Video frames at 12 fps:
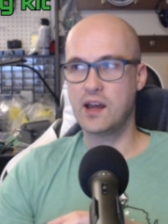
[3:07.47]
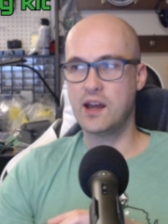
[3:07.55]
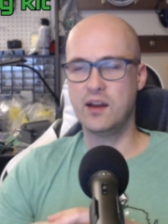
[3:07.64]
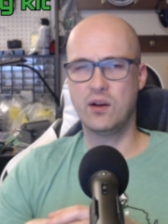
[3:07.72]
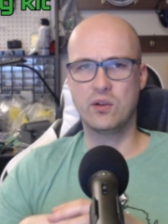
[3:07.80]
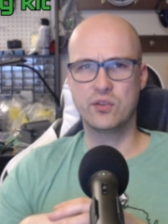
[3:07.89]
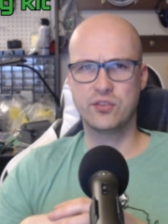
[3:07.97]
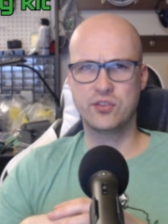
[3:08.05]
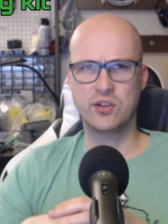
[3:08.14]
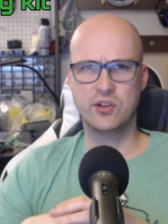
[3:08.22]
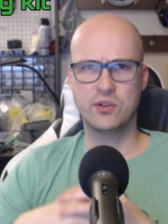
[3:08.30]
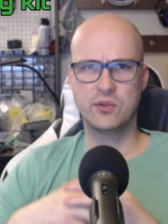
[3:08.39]
I
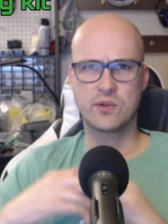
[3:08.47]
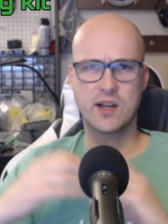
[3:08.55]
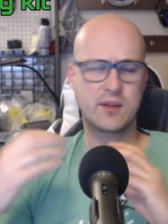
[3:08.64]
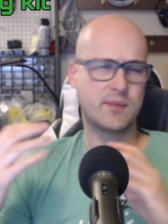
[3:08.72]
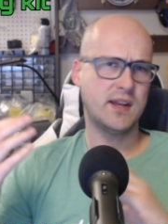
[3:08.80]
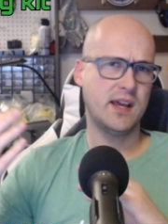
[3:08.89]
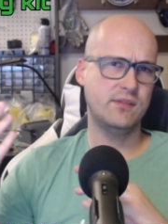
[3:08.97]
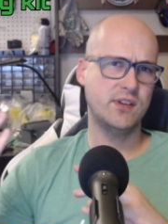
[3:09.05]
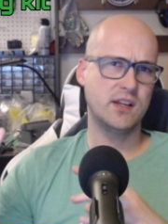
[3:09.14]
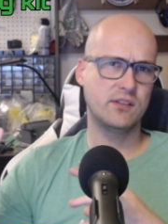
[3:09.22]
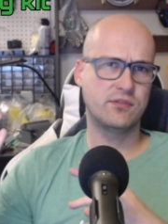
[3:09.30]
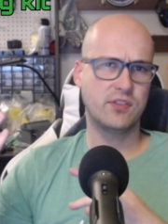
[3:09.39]
also recommend
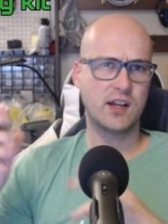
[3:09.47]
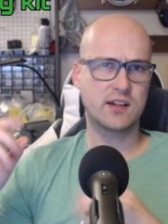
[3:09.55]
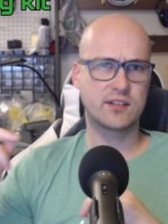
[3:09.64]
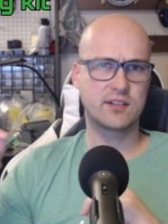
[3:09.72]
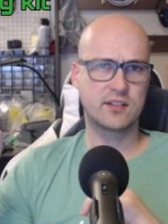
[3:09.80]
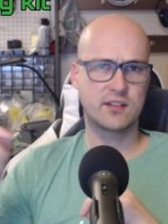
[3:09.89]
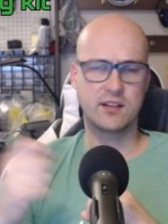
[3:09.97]
having flux